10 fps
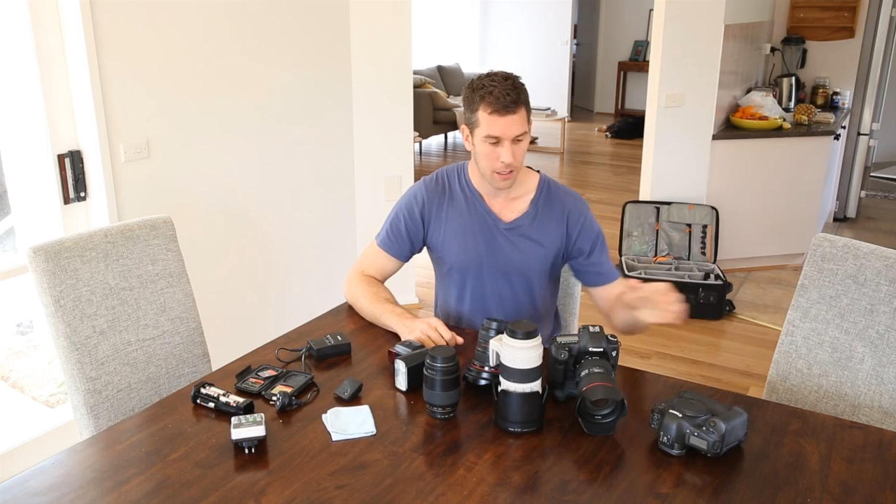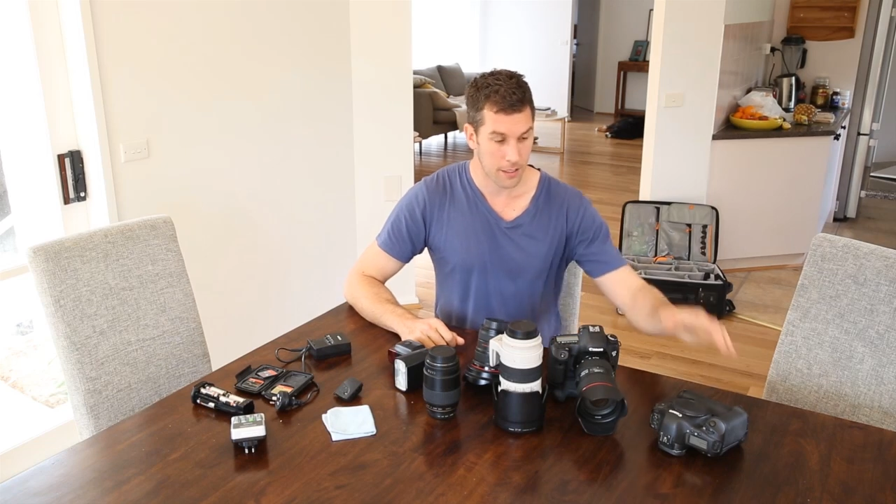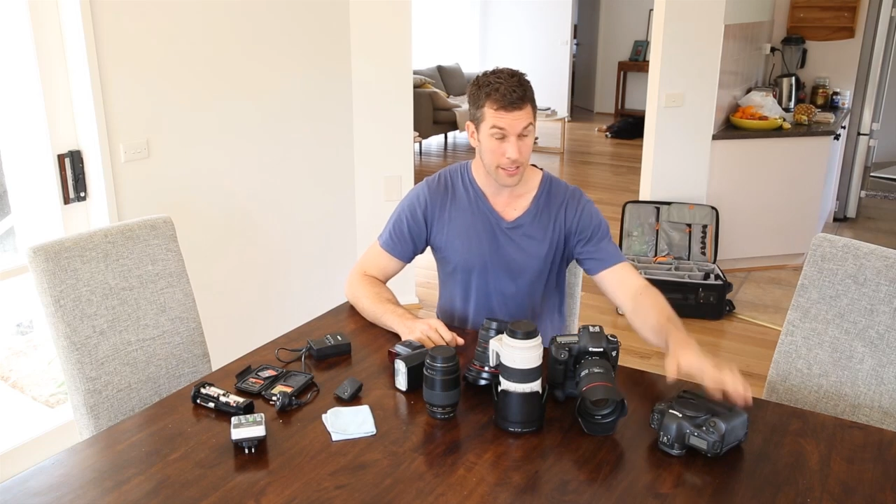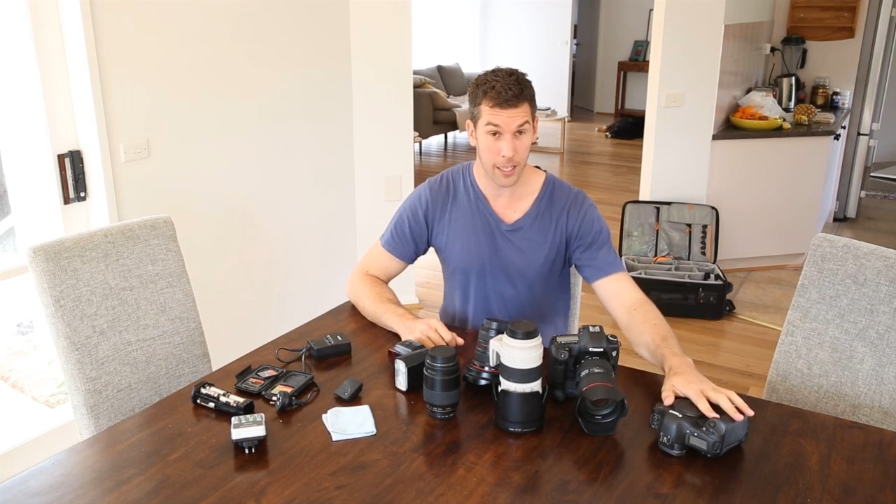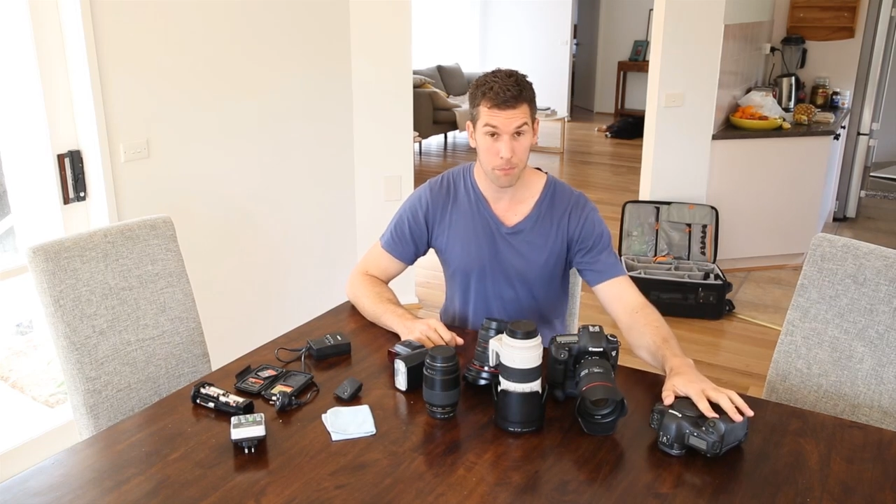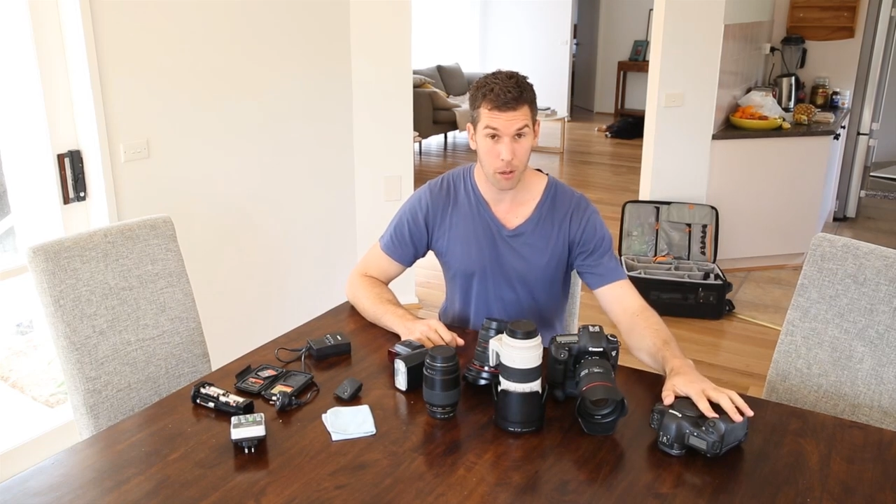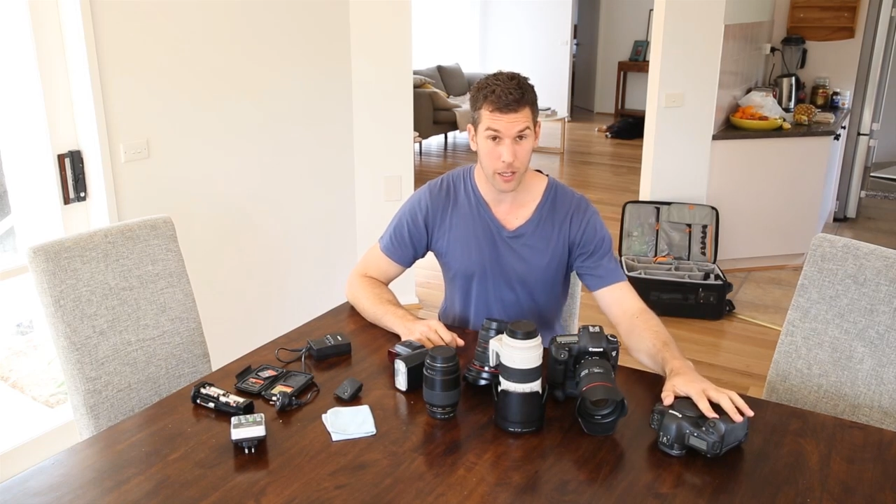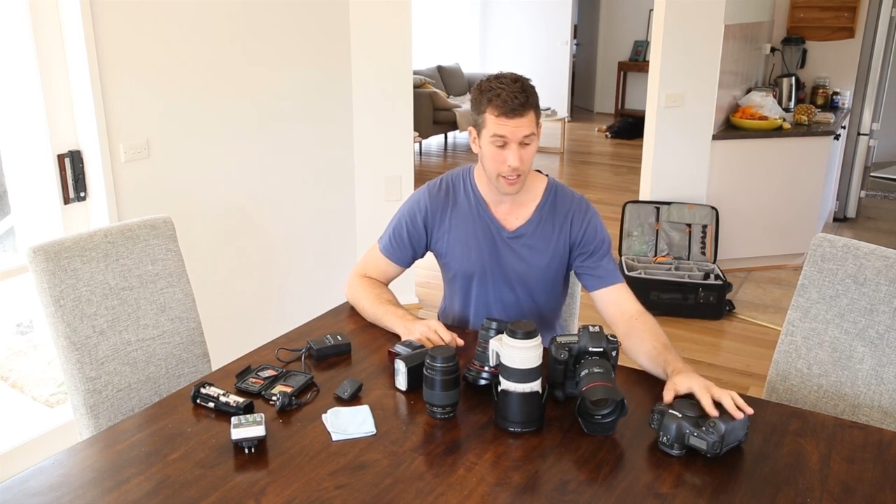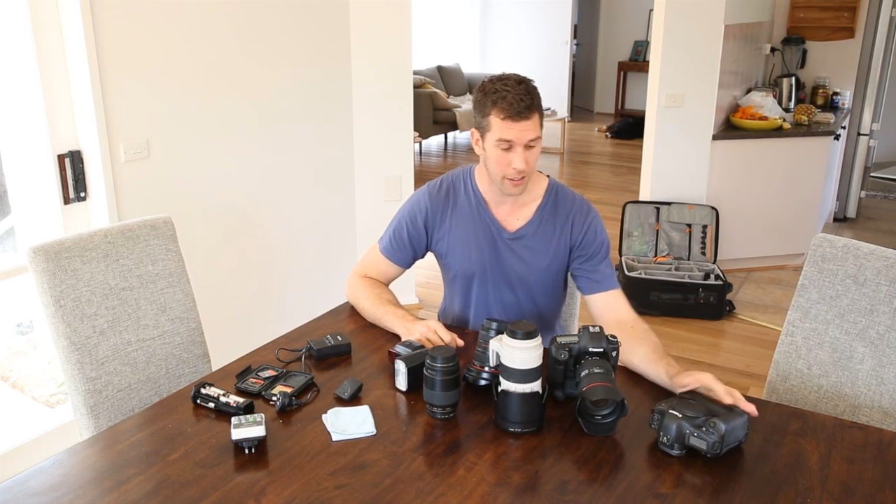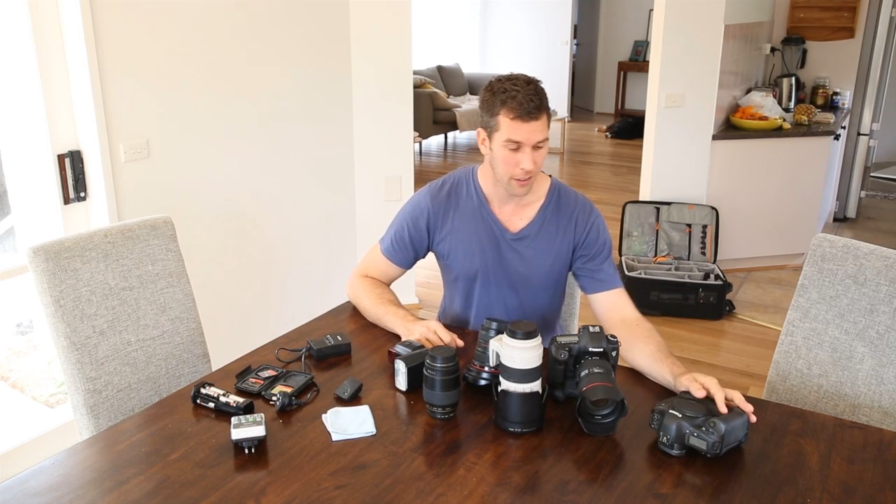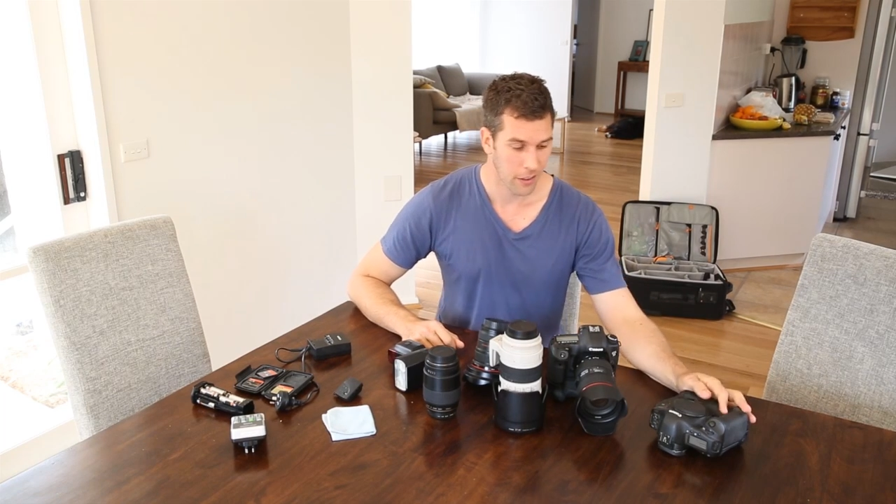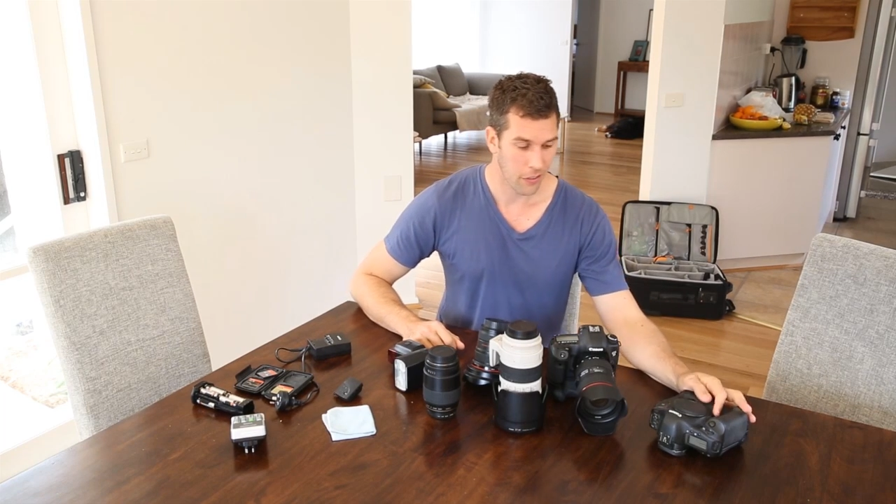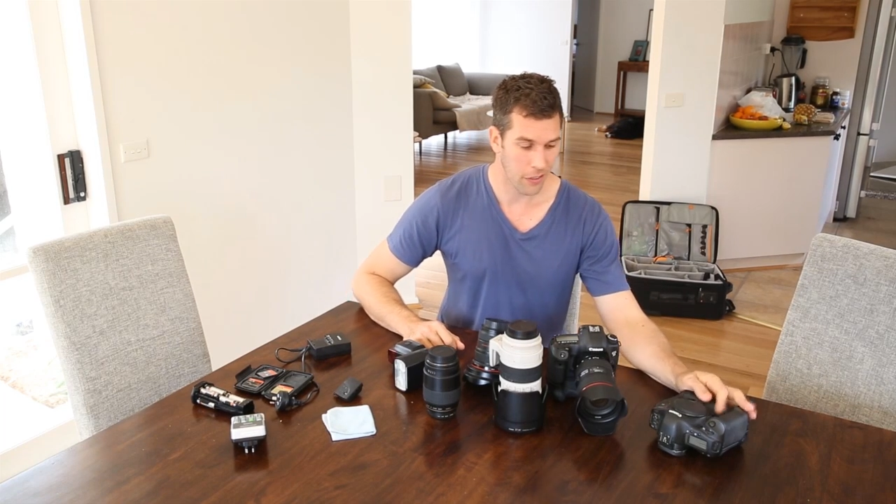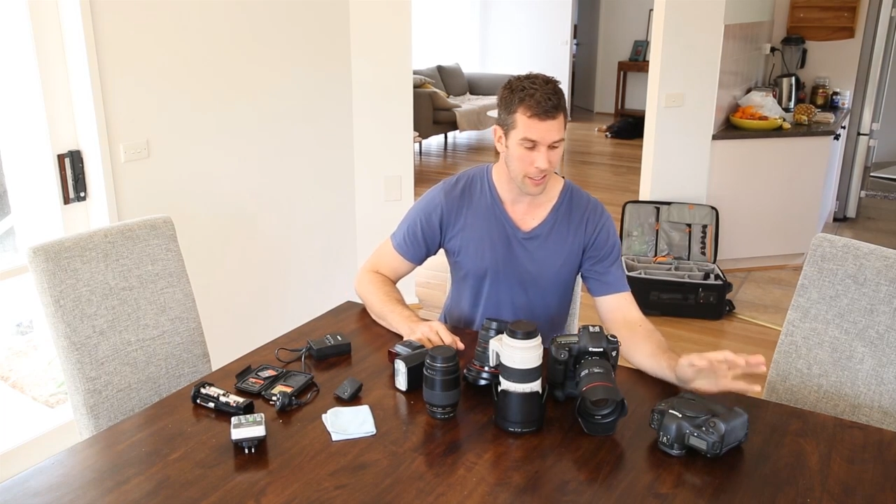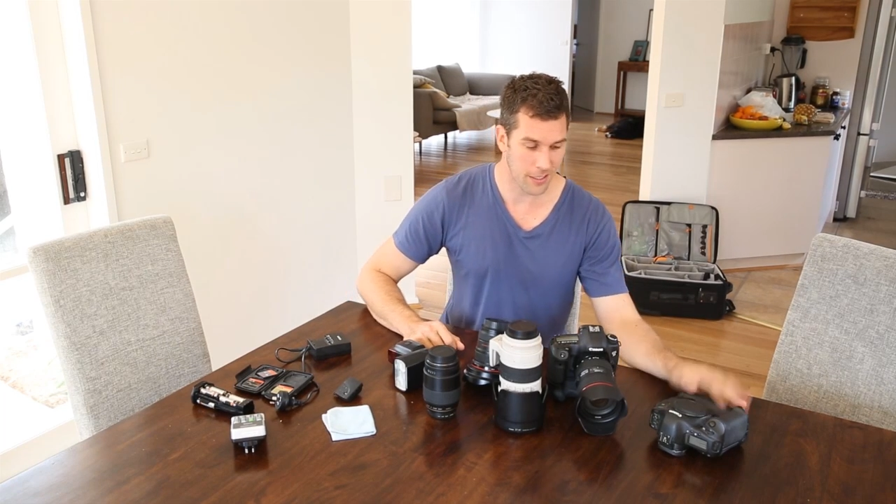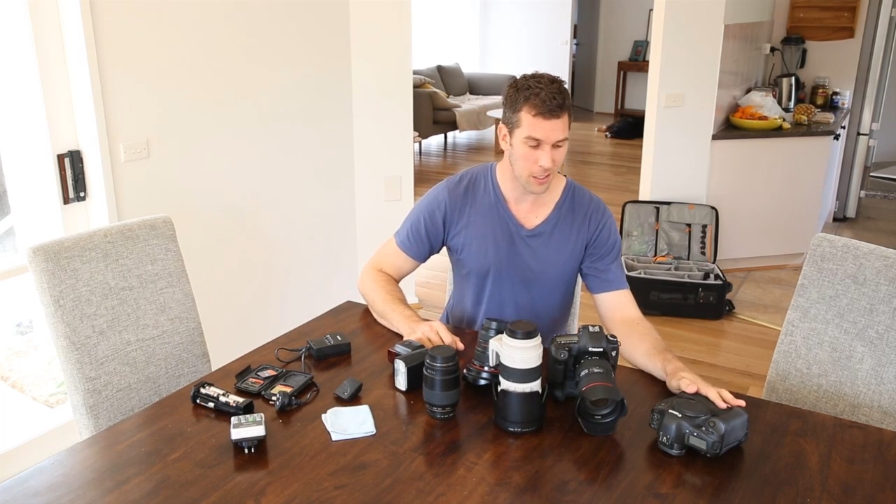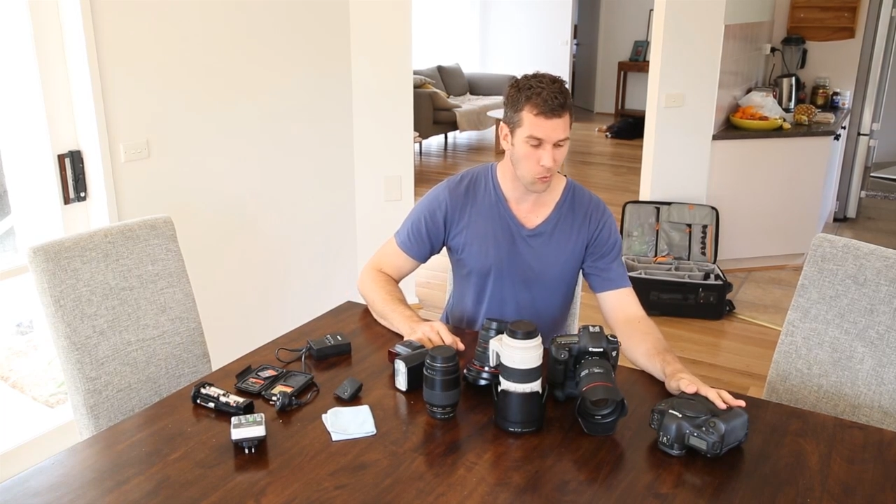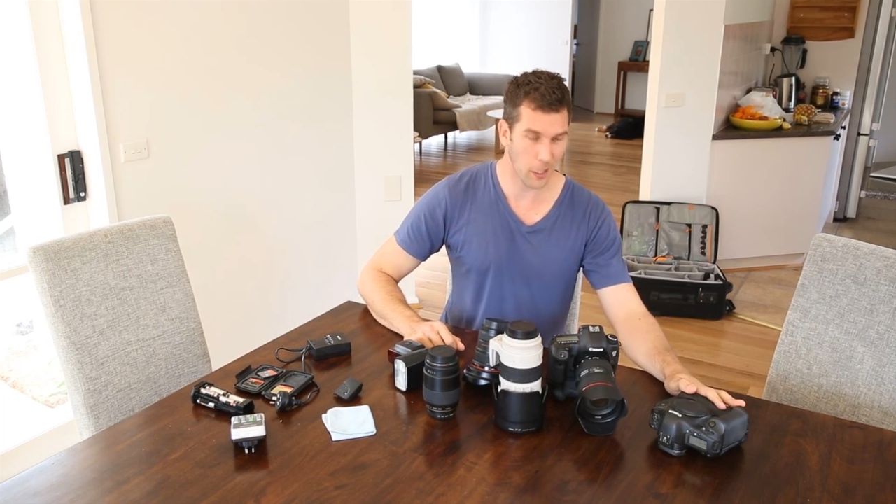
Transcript: Second body, this is a